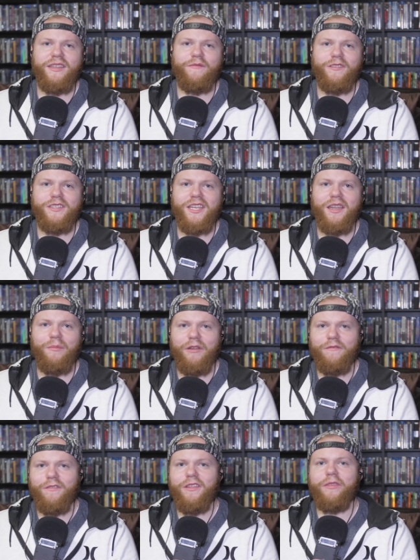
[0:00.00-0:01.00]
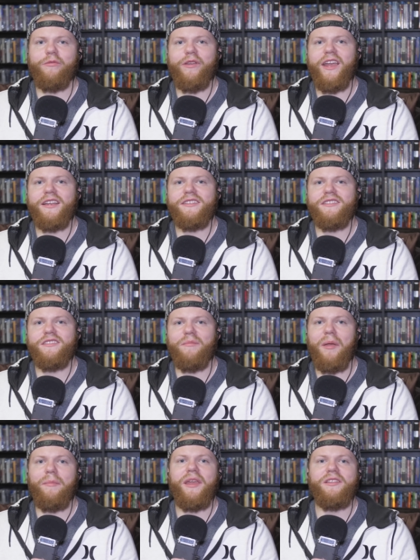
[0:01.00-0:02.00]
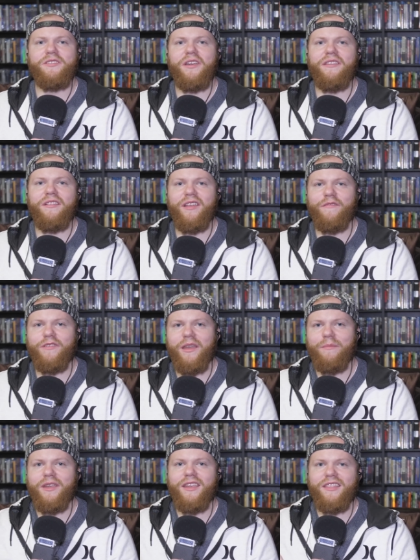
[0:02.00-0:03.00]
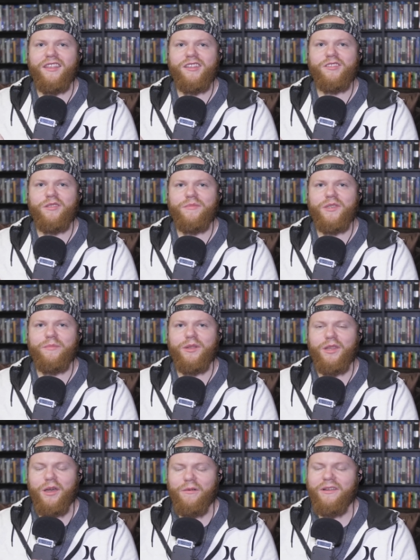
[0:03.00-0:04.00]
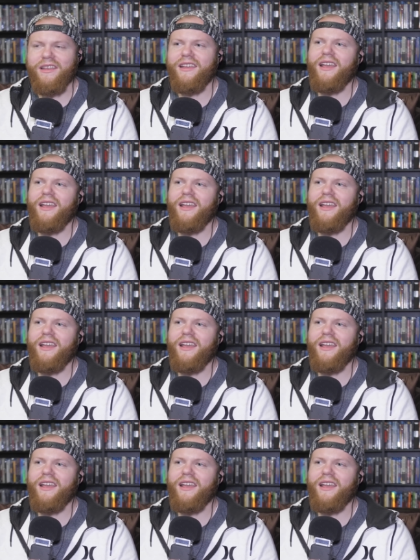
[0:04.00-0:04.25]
definitely check out my full-length reactions on my Patreon, the link for that being in the description below.